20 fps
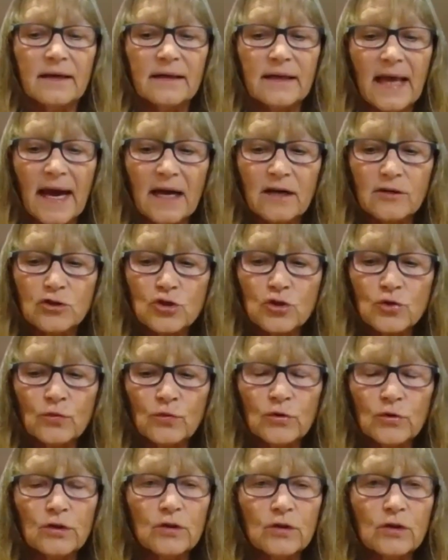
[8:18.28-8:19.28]
an
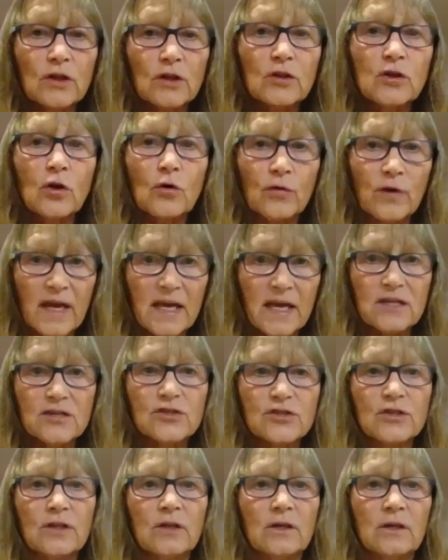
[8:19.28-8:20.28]
actual
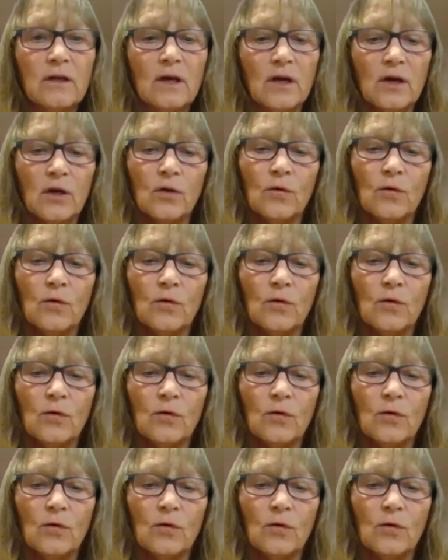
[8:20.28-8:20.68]
location.